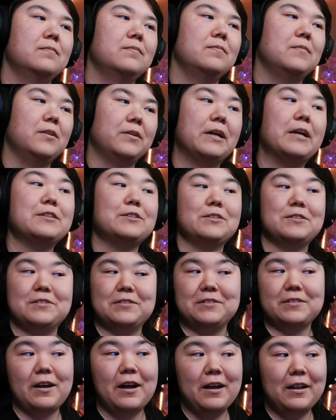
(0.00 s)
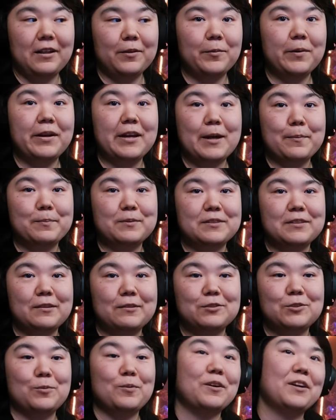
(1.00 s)
Okay, so this is the Halloween episode,
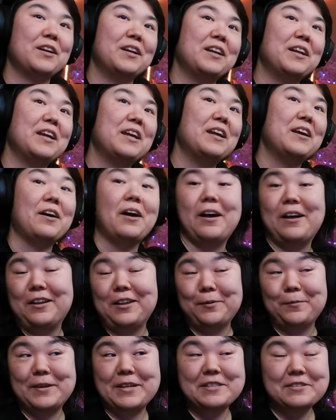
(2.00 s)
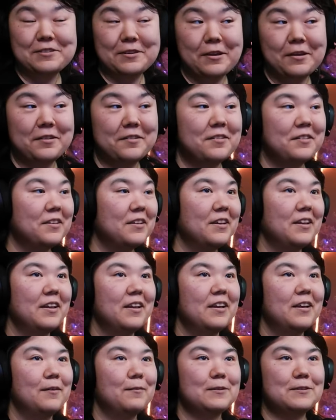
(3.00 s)
so we're gonna get a Halloween song?
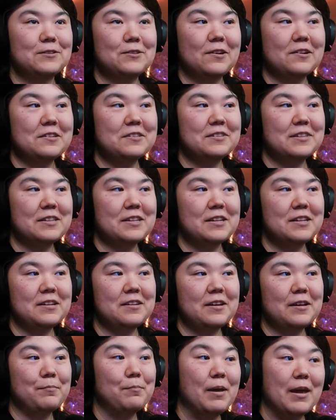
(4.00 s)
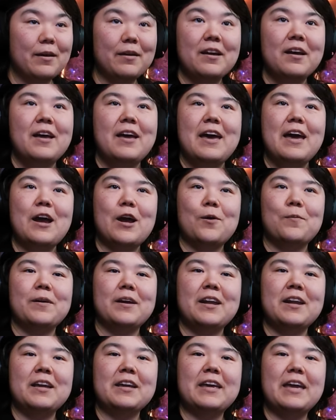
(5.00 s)
With Stolas singing? Hey, are we
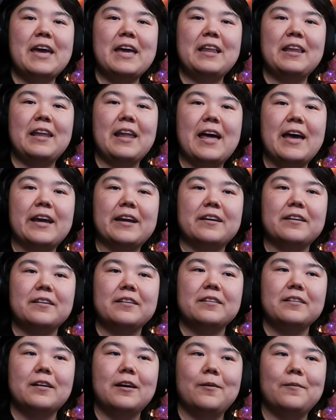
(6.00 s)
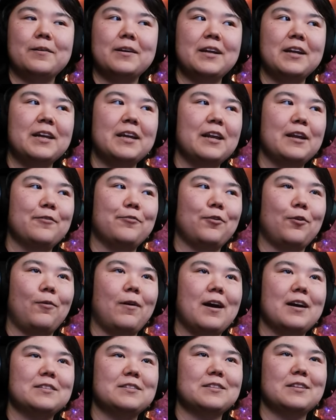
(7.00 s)
gonna get a
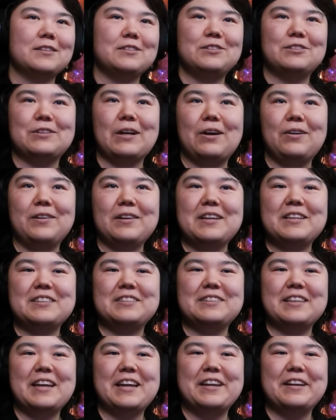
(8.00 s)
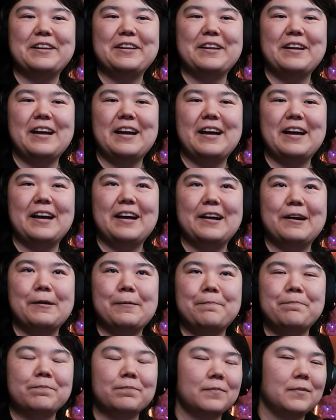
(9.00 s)
Veraska Stolas and,
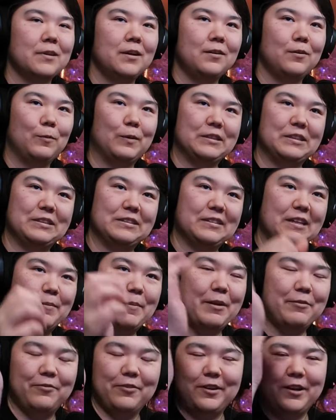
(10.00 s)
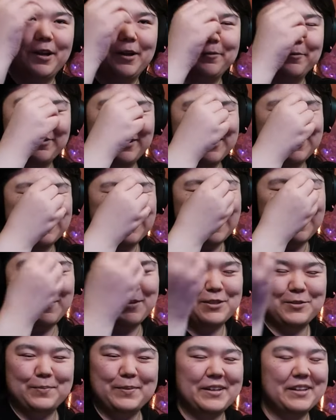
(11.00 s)
what's his name? I forgot what his name
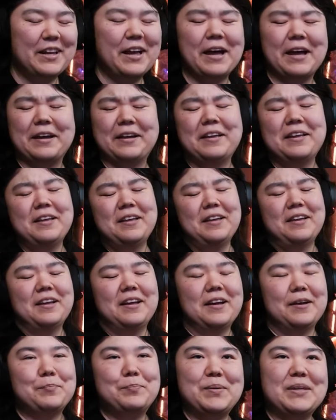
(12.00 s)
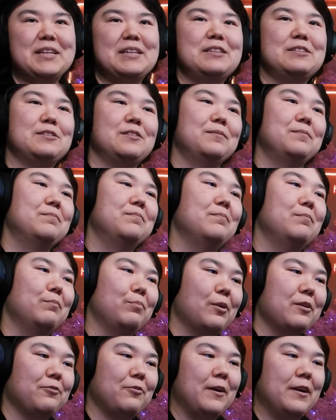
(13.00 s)
is, but, B's
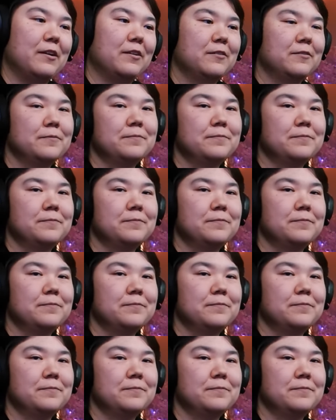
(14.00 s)
boyfriend.